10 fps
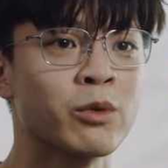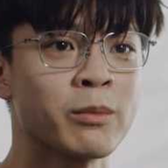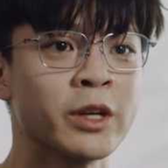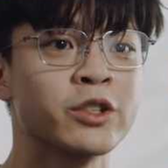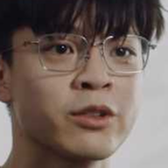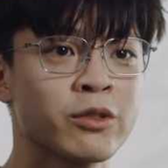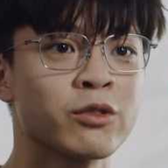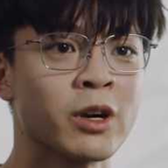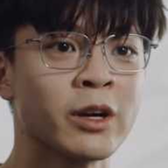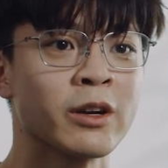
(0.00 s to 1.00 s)
we're much
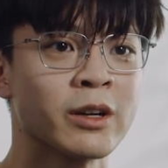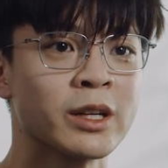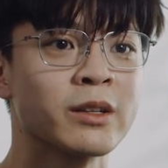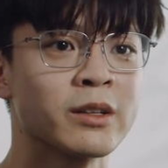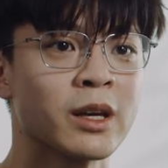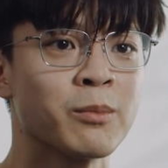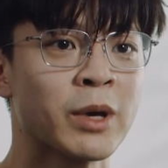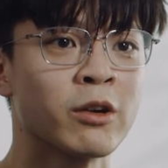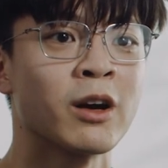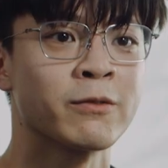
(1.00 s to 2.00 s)
stronger and
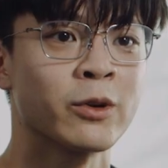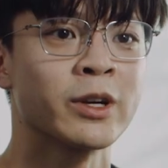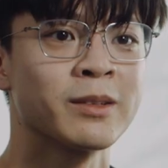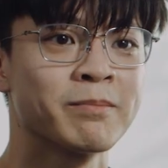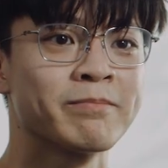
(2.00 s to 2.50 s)
better off for it.